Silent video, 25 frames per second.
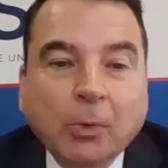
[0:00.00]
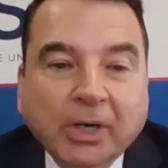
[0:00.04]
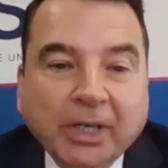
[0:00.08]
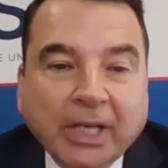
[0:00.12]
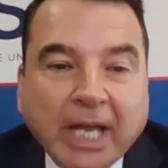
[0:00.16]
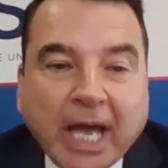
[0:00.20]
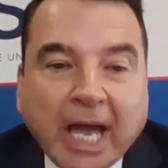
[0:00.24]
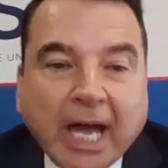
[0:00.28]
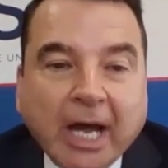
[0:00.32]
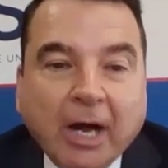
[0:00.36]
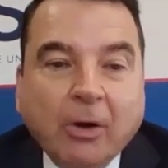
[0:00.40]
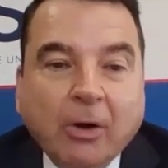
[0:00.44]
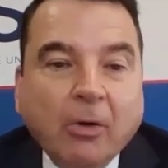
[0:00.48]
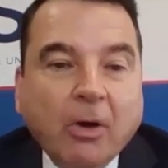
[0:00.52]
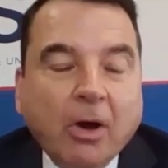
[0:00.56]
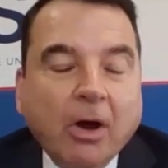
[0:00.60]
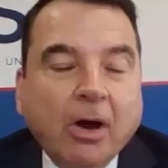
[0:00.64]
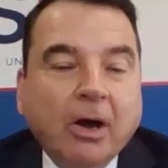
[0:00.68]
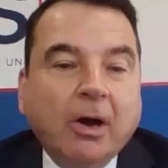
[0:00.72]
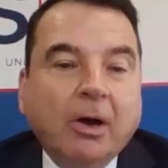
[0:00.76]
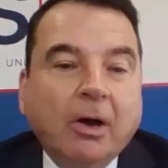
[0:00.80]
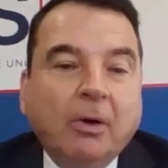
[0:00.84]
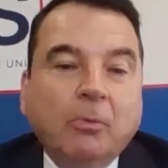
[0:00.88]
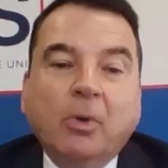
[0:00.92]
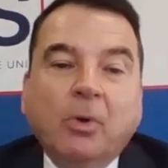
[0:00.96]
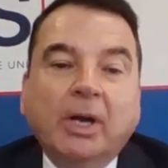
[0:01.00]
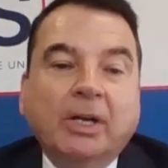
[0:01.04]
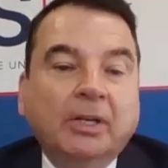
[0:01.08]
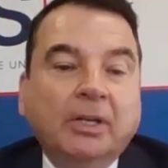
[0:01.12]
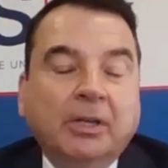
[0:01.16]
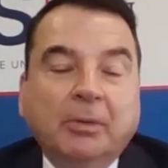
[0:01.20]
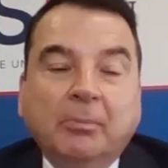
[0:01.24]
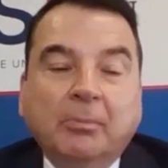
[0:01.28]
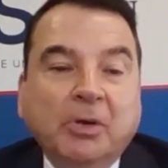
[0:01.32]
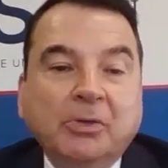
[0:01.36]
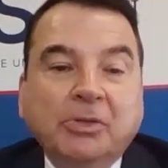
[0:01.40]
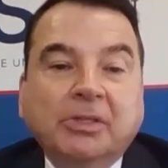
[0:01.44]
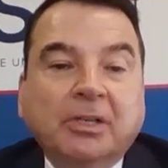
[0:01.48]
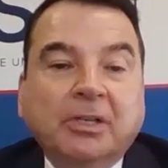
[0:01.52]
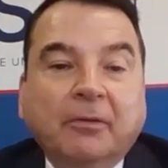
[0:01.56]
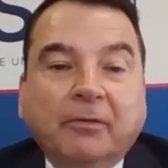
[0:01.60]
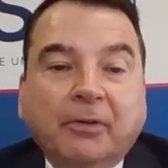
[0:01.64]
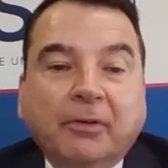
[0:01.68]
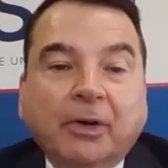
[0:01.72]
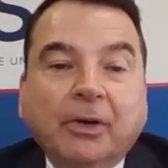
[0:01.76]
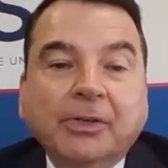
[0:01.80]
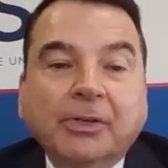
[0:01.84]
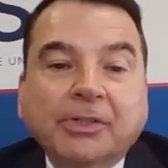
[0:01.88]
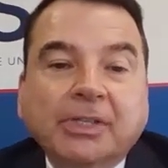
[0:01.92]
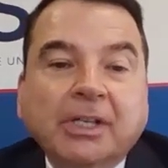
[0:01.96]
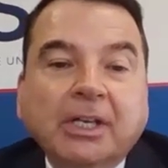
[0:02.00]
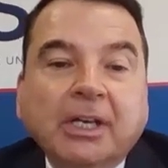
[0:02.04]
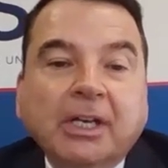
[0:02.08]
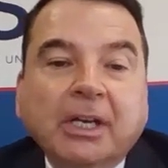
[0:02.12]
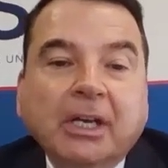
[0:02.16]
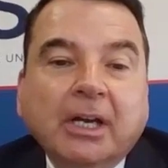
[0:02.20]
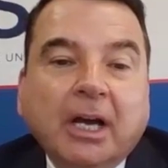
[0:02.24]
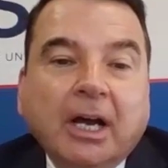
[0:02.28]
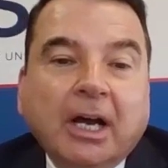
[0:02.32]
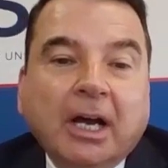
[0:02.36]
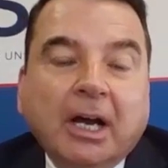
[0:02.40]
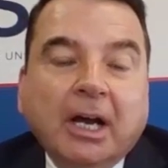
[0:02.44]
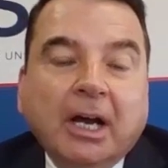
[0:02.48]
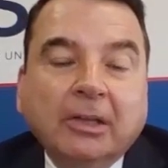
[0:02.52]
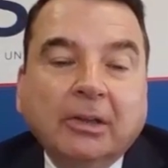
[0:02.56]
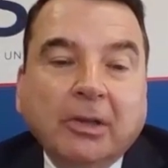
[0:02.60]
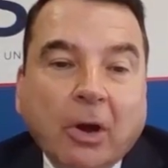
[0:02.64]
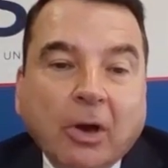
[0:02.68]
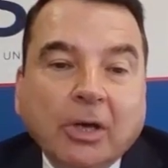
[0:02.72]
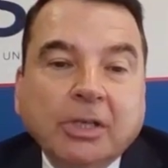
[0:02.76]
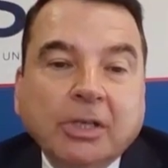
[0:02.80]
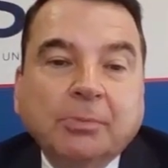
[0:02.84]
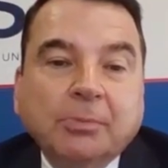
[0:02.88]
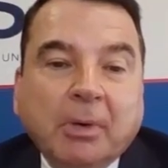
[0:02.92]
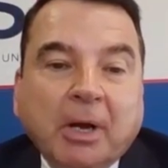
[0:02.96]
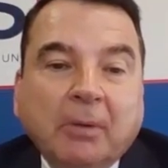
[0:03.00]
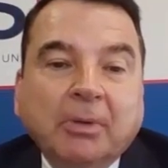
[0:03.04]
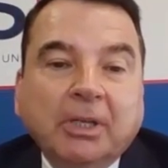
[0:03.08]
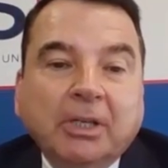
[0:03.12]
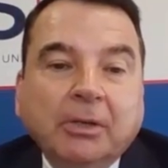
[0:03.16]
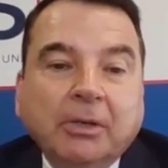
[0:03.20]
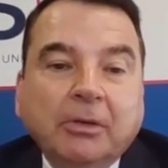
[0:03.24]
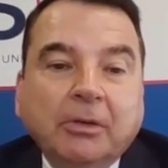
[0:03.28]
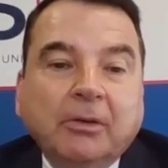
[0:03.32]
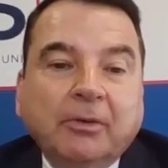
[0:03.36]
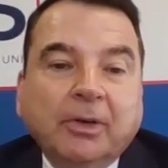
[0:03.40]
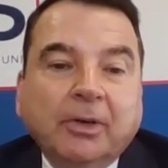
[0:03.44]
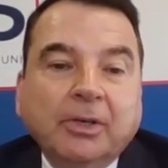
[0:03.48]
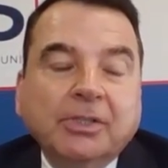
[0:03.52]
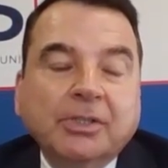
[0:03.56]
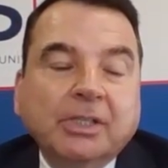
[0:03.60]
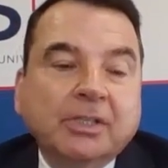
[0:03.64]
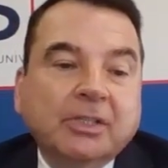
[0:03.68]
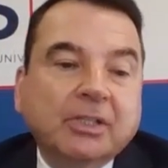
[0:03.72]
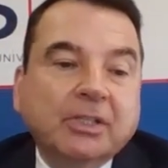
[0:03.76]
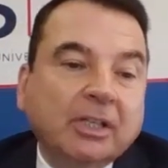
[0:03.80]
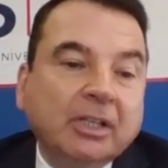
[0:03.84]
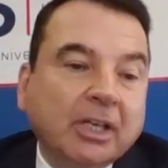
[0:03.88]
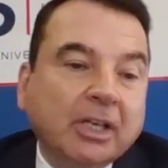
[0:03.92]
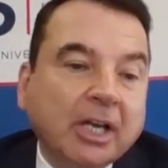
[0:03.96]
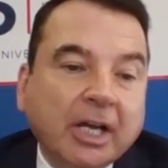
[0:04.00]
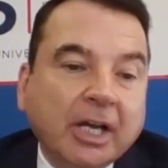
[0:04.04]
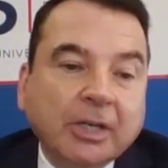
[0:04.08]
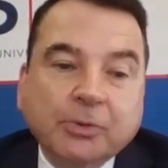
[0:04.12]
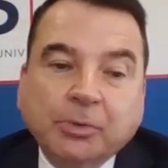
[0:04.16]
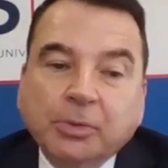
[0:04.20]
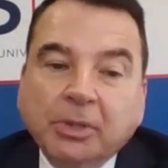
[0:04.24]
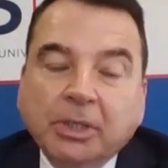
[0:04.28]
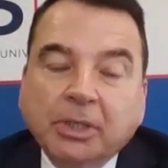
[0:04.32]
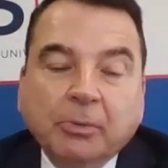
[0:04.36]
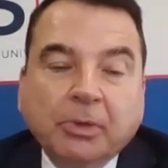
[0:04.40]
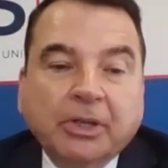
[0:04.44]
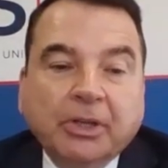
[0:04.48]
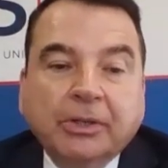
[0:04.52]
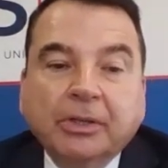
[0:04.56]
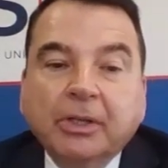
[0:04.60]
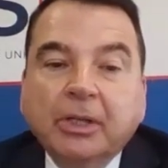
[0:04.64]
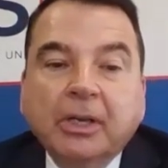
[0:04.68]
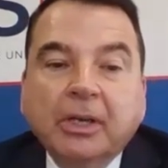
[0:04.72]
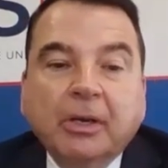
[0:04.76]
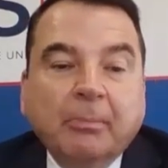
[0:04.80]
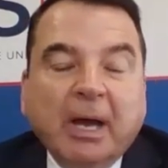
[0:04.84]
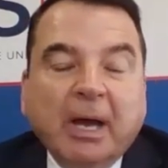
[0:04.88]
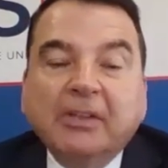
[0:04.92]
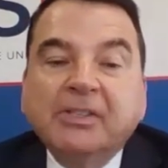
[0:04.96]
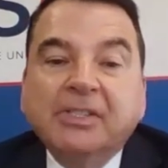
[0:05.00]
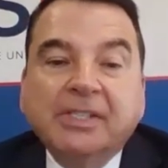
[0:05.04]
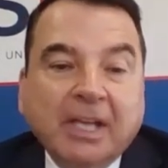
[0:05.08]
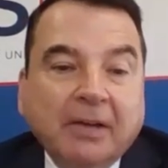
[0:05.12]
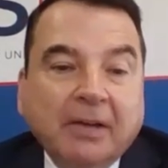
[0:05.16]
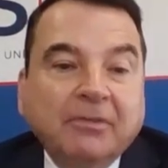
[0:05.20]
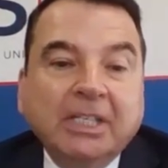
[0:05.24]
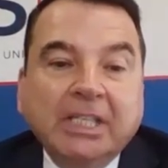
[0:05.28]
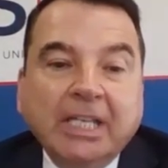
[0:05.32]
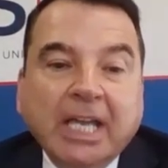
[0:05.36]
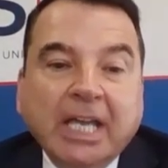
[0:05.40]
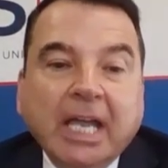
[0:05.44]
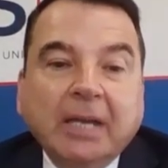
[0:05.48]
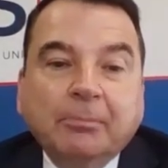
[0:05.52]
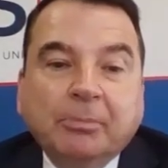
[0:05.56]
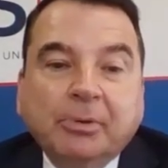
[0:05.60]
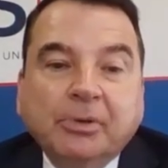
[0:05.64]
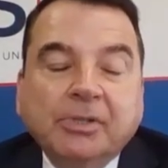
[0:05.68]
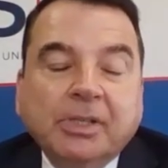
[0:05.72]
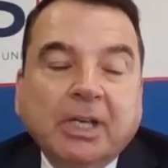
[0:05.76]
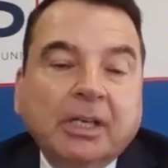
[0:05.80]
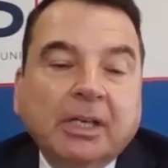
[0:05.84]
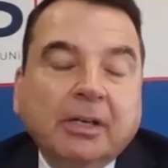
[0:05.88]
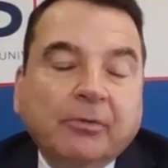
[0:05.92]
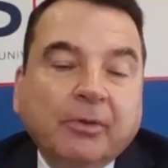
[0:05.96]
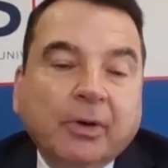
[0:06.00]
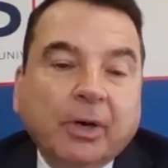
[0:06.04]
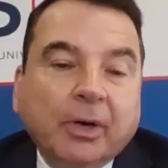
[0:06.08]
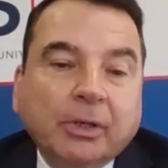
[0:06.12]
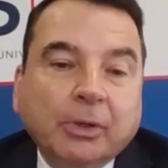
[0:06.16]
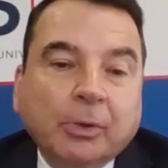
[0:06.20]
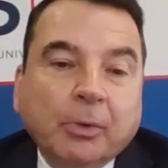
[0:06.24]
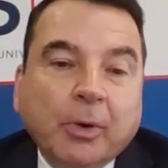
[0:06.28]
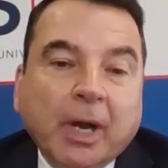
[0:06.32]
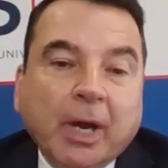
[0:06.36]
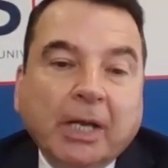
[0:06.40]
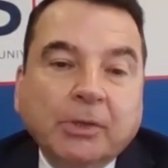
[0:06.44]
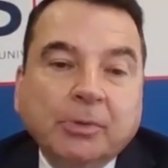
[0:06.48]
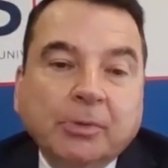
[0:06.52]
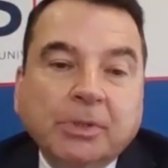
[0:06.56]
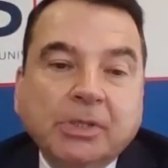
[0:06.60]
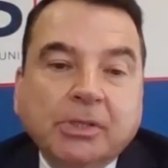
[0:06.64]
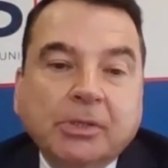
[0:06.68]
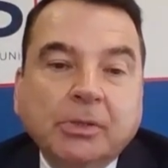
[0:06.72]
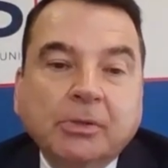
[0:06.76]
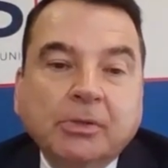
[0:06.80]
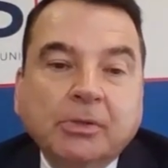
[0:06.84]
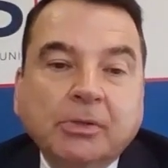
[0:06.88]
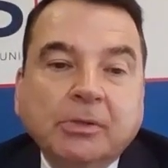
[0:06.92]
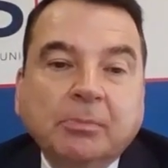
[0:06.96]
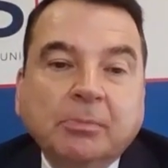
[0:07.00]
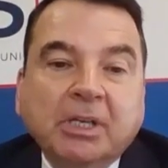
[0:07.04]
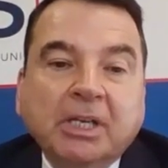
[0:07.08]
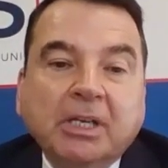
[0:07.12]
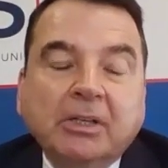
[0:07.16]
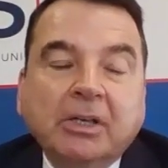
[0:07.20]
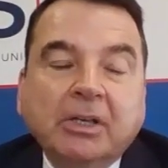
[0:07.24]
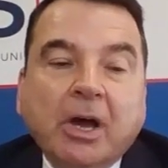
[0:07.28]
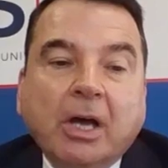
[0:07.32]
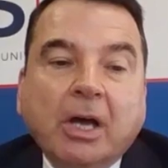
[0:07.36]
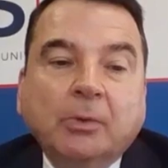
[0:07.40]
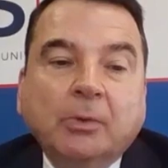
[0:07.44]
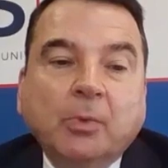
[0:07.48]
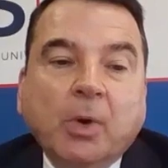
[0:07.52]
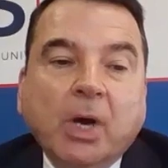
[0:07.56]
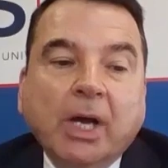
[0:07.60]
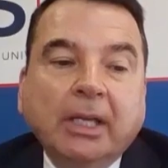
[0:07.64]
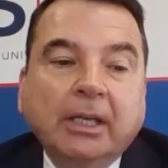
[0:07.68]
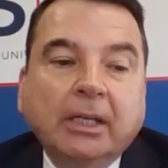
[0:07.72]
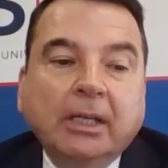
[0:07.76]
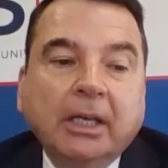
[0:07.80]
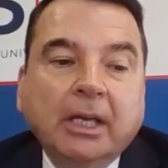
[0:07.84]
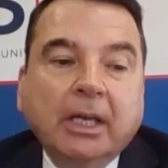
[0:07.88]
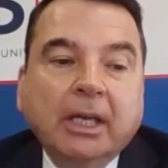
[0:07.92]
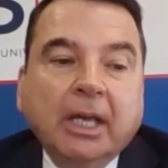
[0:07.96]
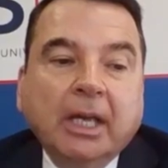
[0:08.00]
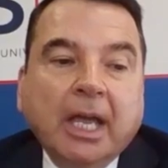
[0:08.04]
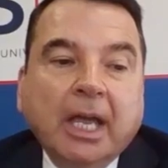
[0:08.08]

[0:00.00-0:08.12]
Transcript: We're now one of the most diverse large public universities in the country, with about 78% of our undergraduate students being non-white.